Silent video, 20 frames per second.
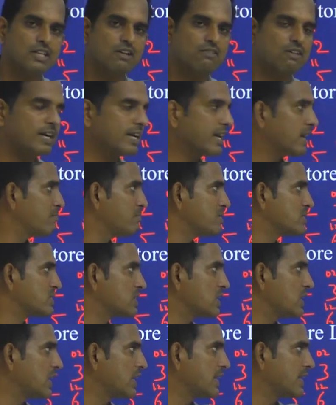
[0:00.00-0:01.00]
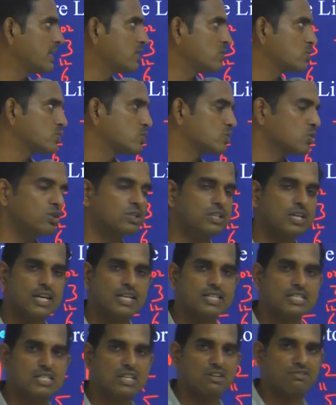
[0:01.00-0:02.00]
the one-dimensional array to store the
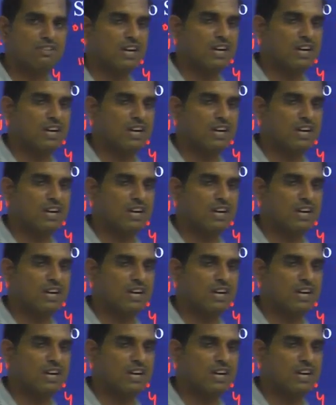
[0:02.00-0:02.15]
list of